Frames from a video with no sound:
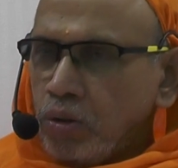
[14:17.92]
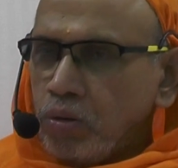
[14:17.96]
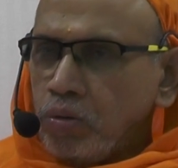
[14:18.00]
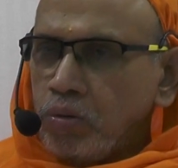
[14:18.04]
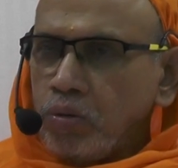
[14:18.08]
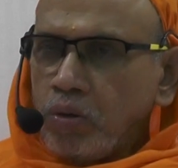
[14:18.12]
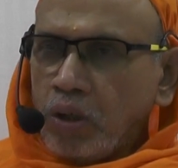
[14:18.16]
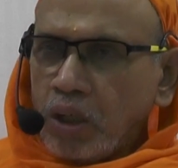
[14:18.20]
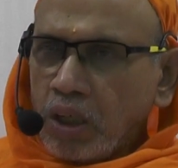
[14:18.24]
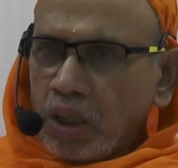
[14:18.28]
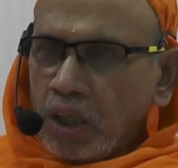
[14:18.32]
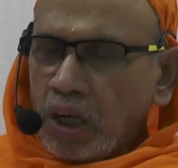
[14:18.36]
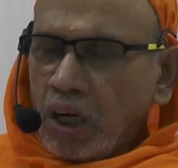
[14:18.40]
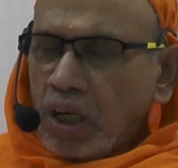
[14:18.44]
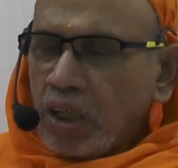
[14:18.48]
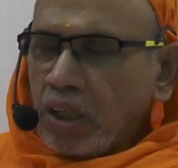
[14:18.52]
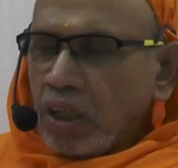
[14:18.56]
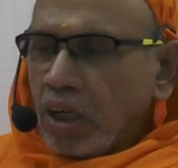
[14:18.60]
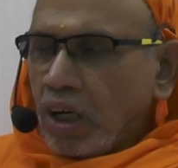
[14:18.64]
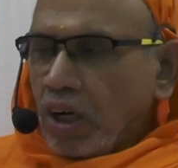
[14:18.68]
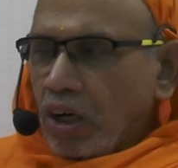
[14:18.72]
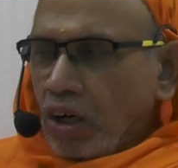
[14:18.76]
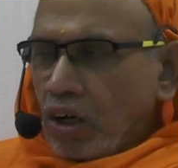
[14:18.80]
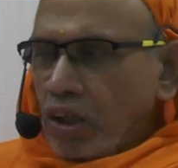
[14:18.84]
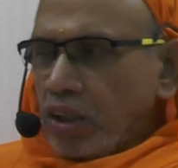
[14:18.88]
You are not
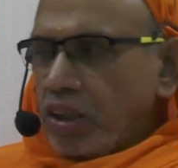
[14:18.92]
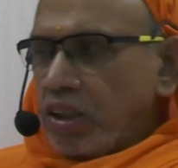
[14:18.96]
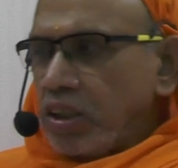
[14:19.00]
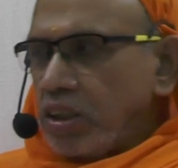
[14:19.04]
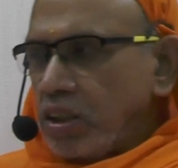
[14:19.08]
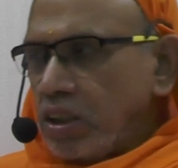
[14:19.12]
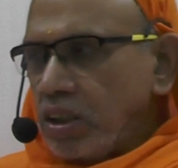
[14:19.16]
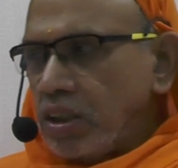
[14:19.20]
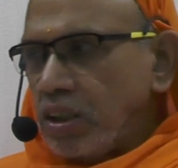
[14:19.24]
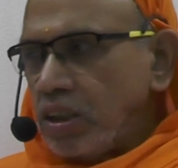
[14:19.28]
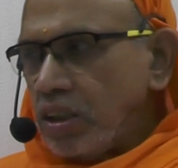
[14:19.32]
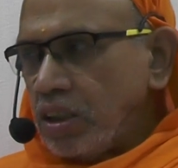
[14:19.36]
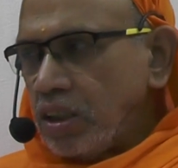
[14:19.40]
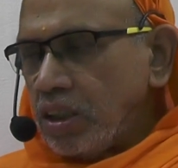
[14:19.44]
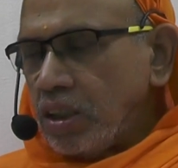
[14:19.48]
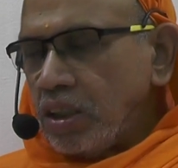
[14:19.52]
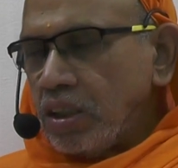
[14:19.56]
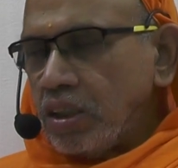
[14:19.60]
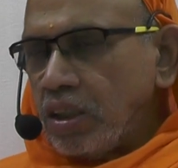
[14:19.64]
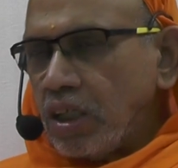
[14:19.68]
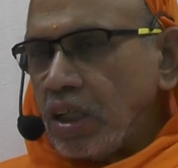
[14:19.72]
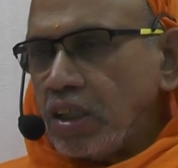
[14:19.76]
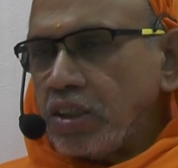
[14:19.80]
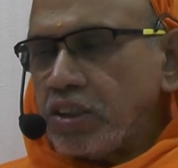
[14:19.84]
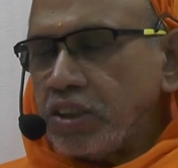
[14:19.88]
rotting
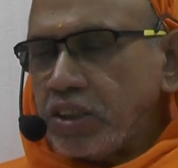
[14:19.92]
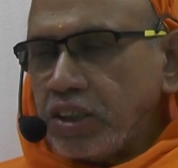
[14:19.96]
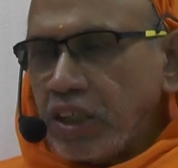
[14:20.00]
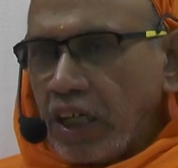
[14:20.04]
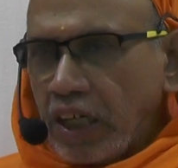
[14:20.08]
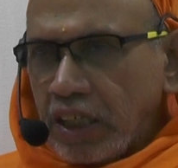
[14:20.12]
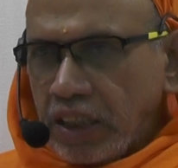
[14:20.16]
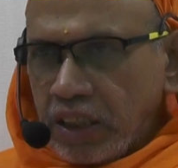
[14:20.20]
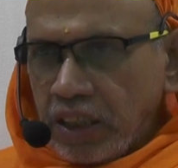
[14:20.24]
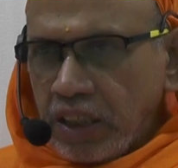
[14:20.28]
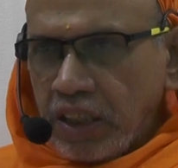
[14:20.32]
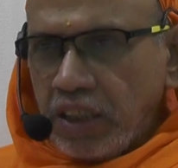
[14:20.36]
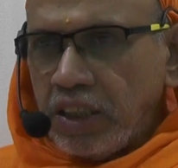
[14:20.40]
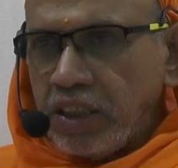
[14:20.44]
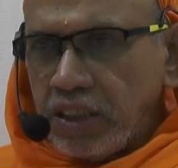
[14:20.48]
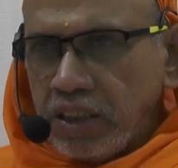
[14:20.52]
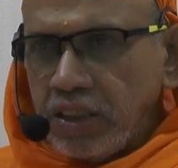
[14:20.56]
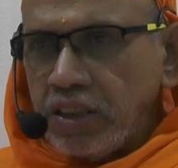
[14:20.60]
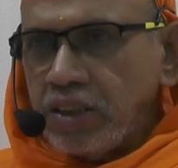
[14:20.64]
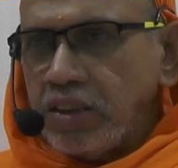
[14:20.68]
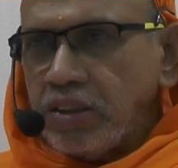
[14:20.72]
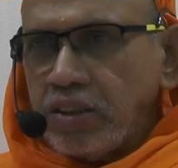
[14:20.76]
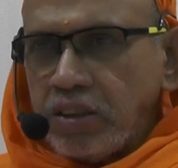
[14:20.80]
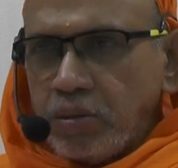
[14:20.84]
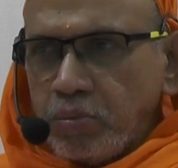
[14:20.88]
or
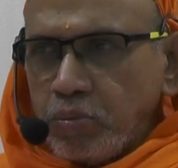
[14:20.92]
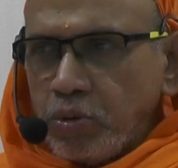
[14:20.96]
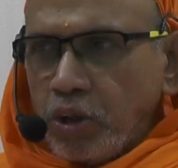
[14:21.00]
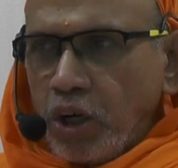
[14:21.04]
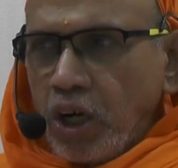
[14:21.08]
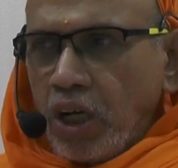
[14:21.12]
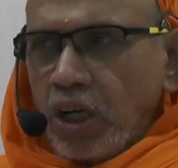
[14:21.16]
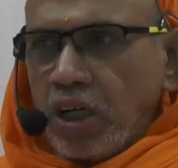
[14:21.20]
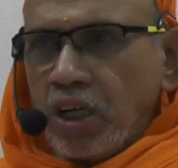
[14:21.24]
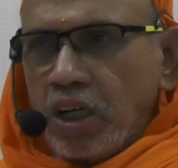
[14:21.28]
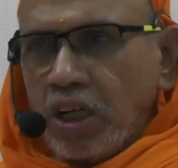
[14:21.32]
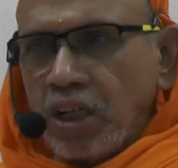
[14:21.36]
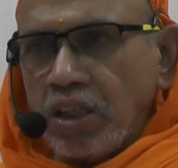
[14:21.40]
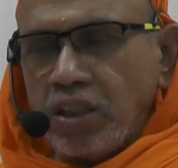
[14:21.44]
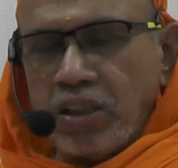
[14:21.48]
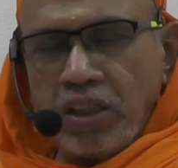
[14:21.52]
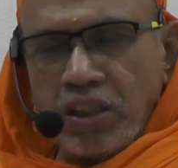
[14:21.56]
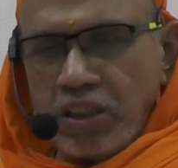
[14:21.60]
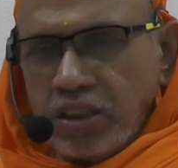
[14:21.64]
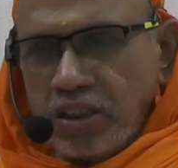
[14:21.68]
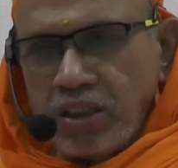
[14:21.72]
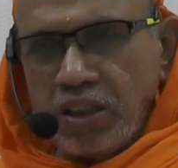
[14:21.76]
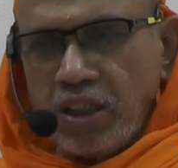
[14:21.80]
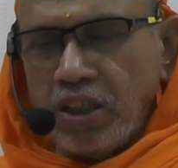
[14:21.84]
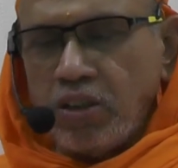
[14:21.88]
stagnating in some corner.
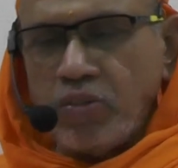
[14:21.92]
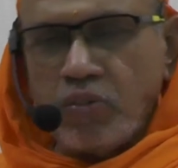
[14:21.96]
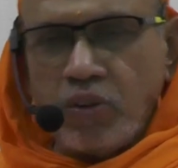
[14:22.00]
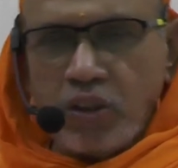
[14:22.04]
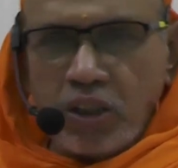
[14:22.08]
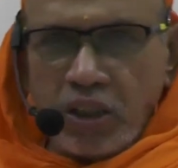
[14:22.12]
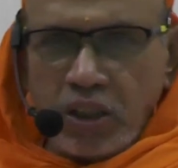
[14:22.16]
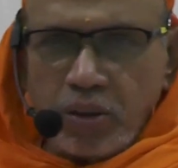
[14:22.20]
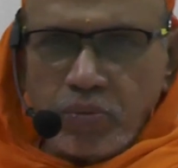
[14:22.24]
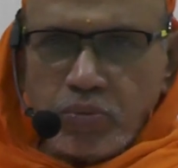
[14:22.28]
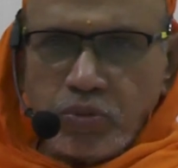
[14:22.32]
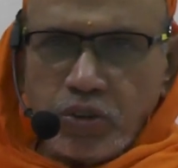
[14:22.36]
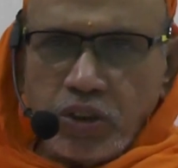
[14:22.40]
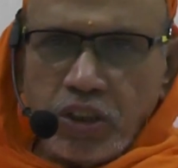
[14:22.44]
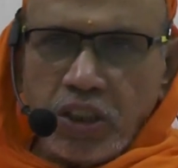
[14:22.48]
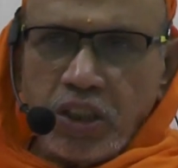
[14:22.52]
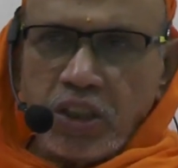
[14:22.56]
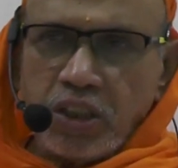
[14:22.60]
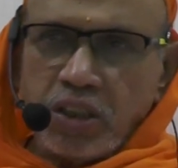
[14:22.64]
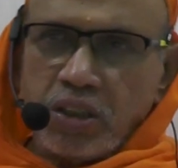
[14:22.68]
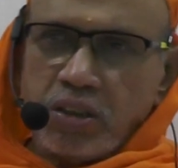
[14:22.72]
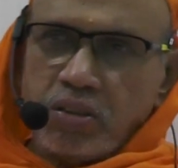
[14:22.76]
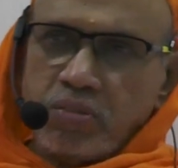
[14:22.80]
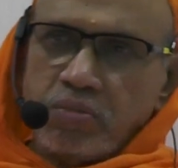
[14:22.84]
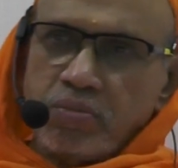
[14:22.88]
That is not what I am
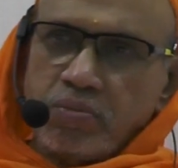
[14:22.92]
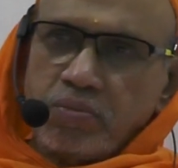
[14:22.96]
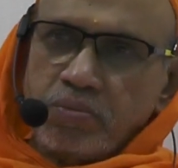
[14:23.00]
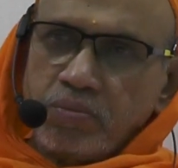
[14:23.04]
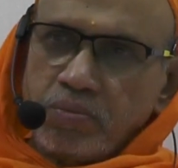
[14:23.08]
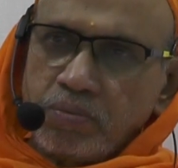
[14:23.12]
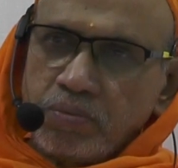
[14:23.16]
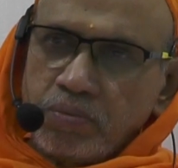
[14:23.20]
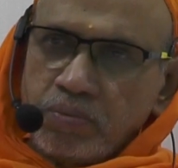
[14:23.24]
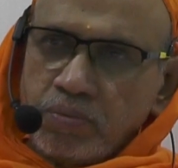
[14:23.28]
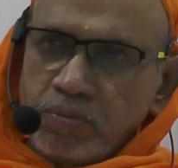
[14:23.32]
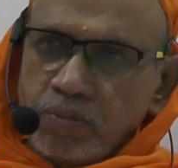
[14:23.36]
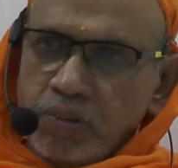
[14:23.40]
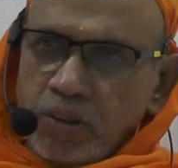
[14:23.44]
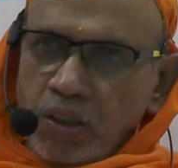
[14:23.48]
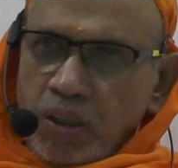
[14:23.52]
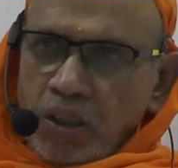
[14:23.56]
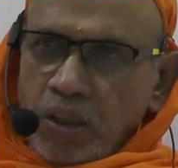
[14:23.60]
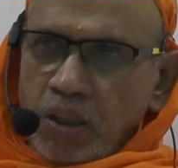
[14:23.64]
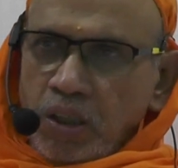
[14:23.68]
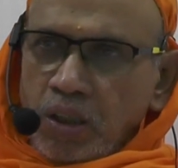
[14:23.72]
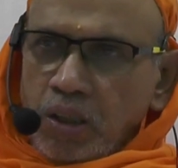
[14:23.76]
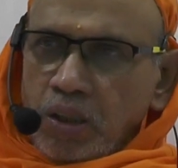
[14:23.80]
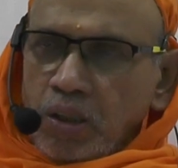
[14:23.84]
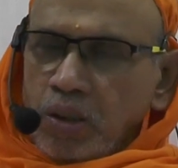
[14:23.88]
saying.
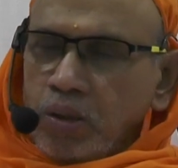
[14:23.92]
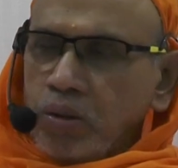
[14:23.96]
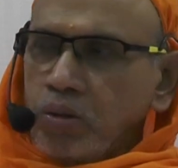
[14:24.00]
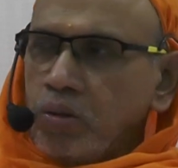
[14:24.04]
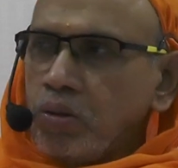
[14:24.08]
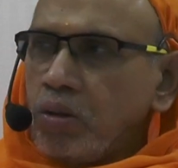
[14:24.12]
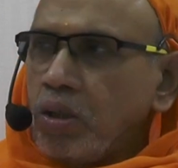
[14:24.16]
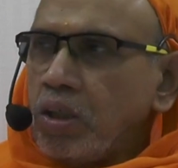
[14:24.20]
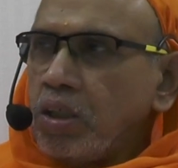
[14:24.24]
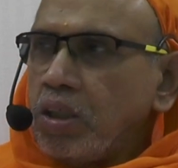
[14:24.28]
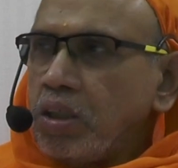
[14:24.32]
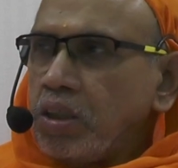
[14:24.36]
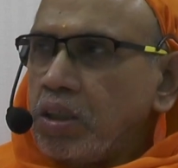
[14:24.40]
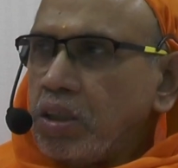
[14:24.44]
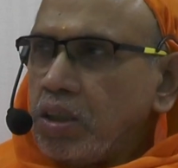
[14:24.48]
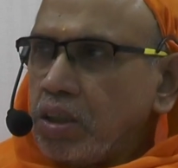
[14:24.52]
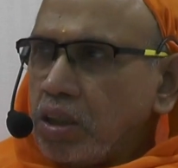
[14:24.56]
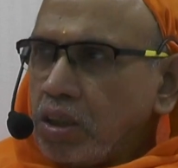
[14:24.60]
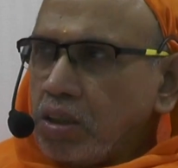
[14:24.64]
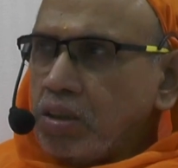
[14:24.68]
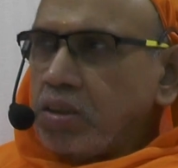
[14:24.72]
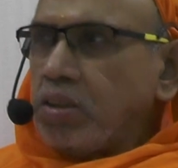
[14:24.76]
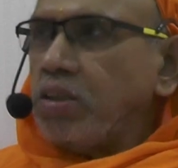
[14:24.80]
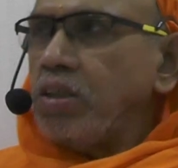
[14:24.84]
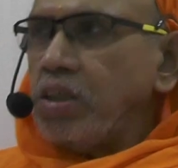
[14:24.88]
You are
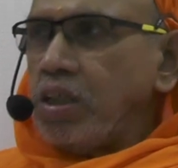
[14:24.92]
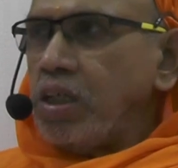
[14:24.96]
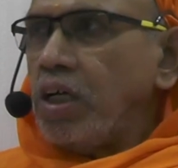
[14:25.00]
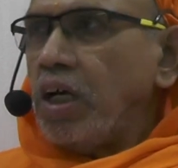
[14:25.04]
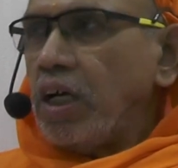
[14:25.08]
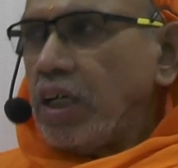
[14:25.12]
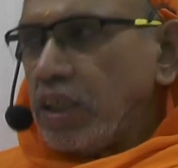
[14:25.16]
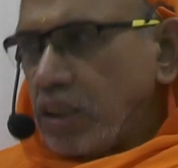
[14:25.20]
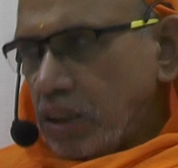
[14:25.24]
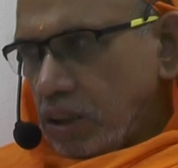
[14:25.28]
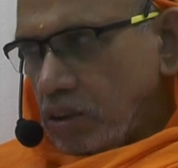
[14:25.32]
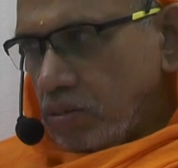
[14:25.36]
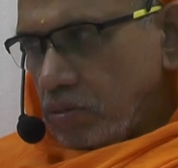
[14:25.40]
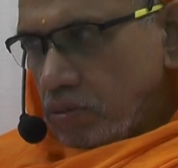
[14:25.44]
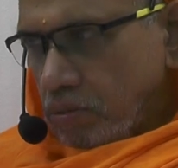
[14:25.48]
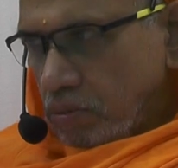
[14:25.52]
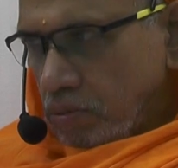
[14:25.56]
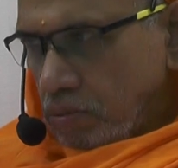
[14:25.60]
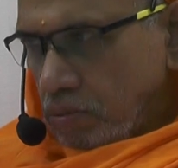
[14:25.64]
intensely active.